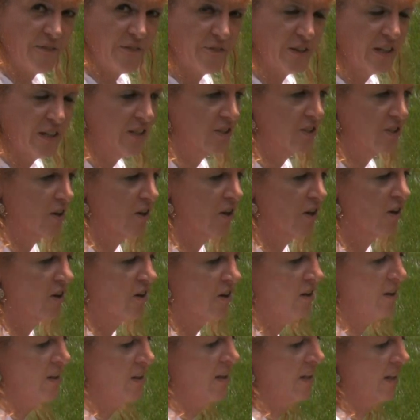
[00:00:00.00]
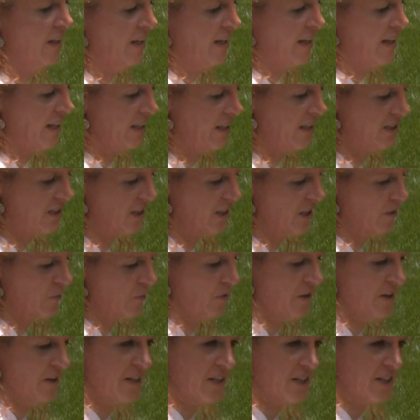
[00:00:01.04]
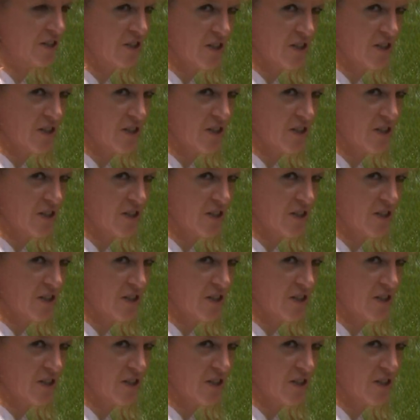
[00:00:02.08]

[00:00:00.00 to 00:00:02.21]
feet tall. It's a one inch